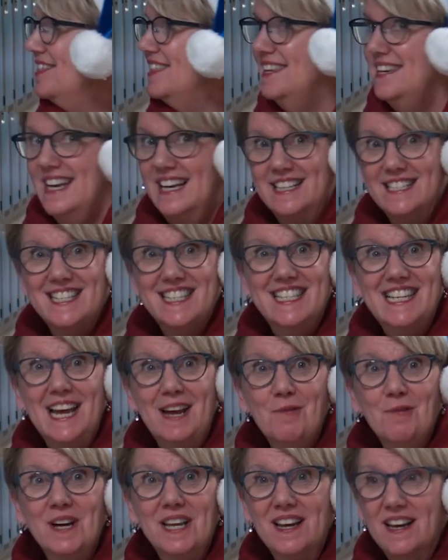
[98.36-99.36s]
The next
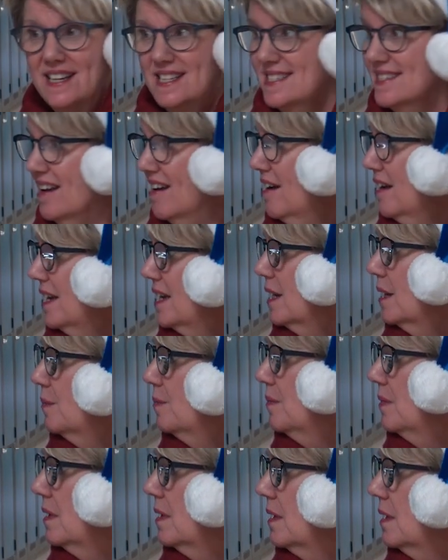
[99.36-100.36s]
day when I saw
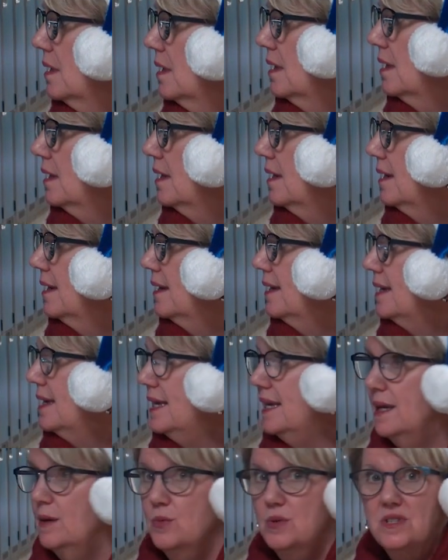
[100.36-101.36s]
him,
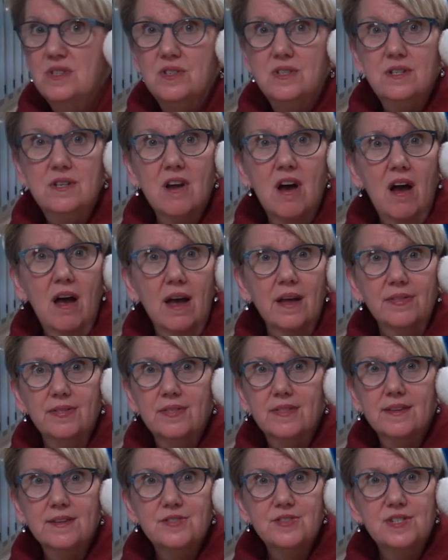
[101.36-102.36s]
he was not
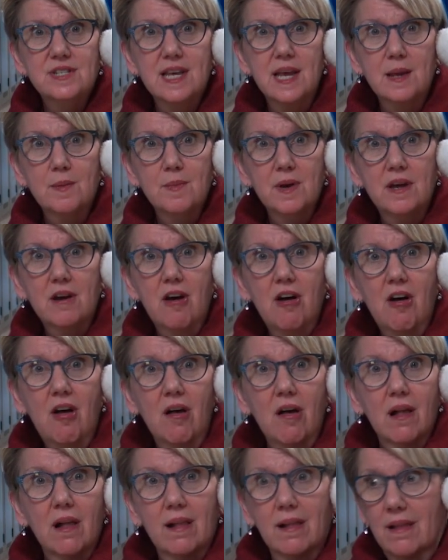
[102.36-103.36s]
the same at
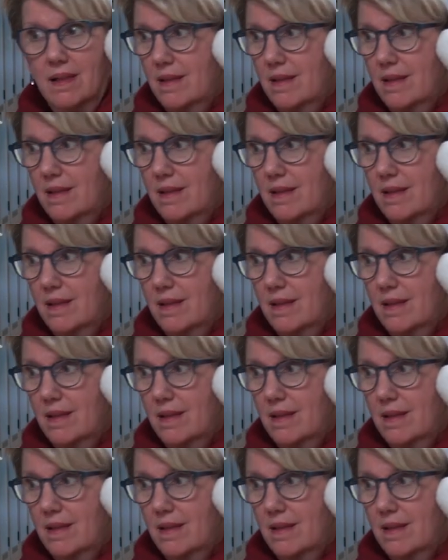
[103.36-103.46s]
all.